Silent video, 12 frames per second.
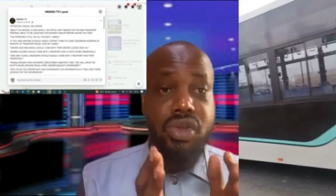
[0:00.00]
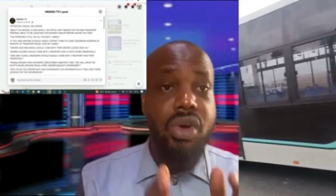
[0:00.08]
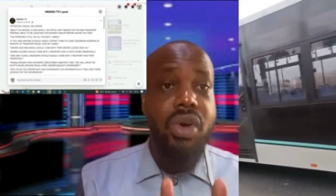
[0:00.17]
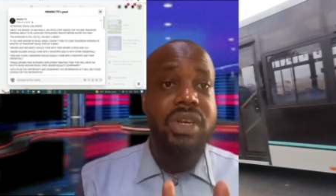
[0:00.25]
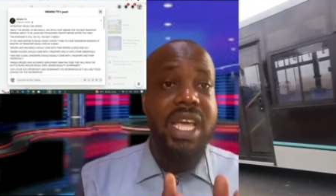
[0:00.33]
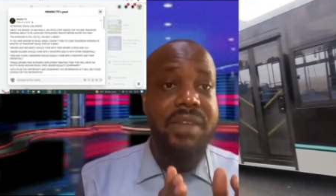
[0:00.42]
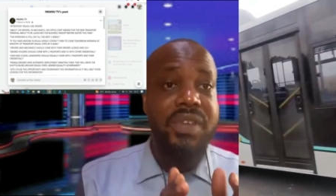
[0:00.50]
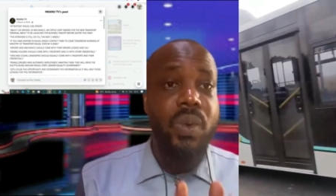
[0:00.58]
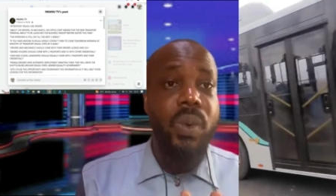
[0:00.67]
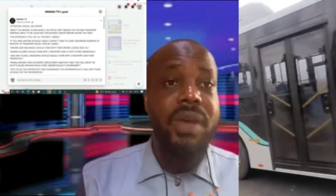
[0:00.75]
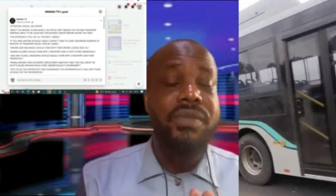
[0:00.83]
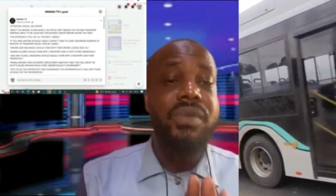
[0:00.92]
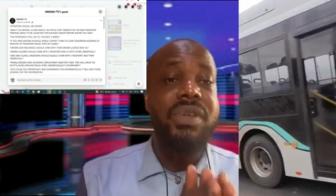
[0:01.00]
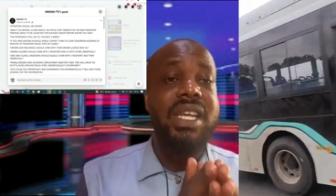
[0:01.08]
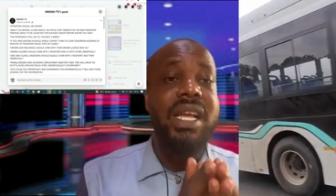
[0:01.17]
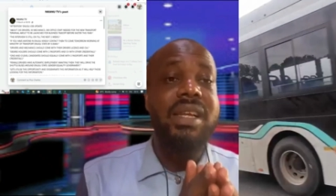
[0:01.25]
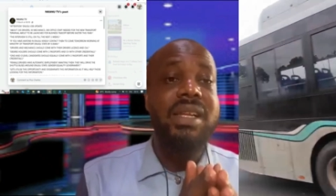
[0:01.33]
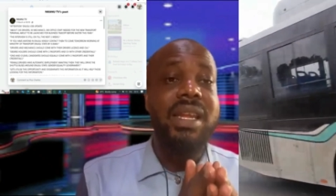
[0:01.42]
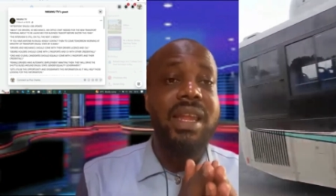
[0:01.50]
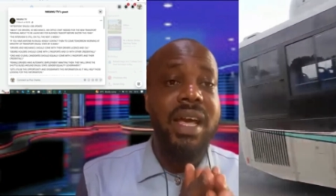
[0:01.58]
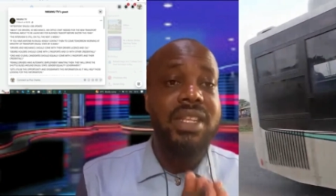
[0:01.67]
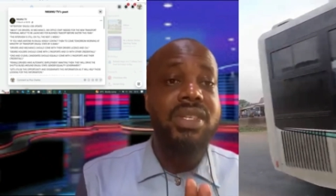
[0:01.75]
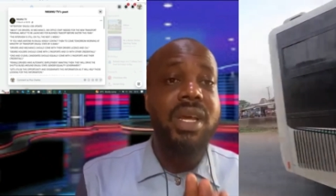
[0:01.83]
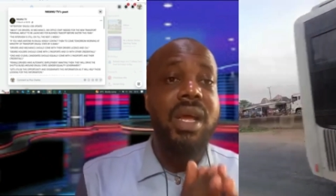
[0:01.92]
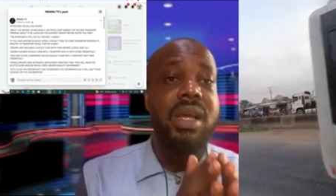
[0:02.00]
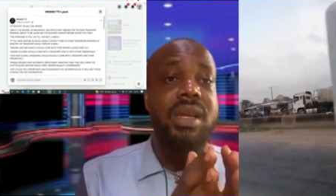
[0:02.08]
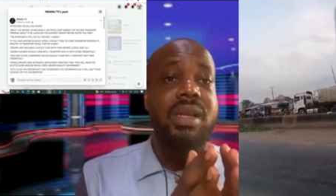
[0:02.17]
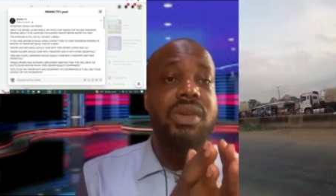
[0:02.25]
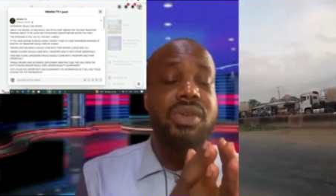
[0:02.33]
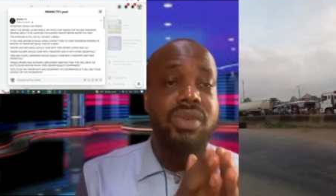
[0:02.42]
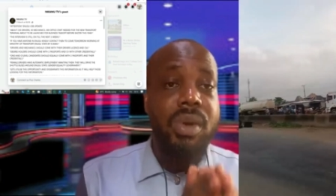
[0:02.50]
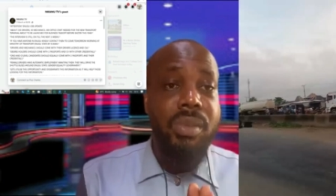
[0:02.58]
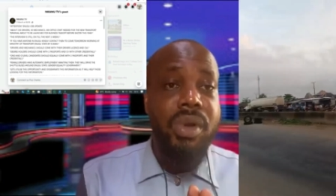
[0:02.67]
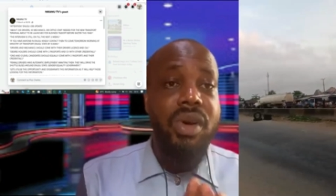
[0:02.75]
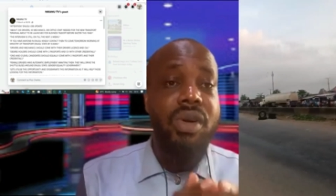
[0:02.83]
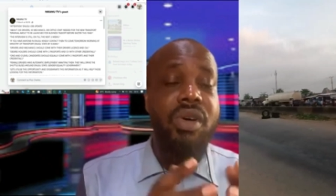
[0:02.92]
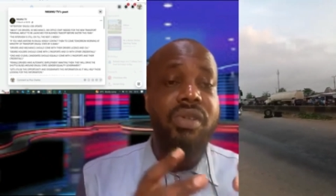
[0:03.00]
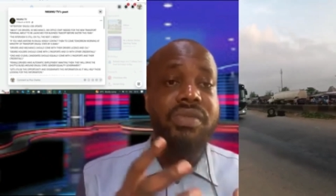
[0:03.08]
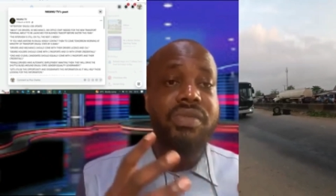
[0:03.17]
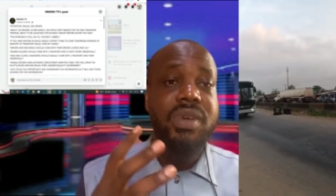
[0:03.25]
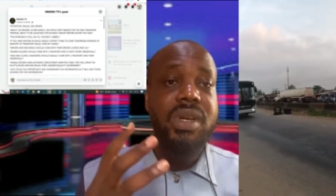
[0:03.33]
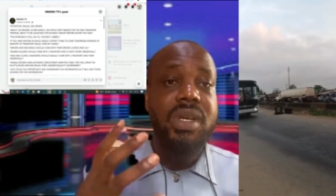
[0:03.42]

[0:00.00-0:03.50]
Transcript: done everywhere for the larger number of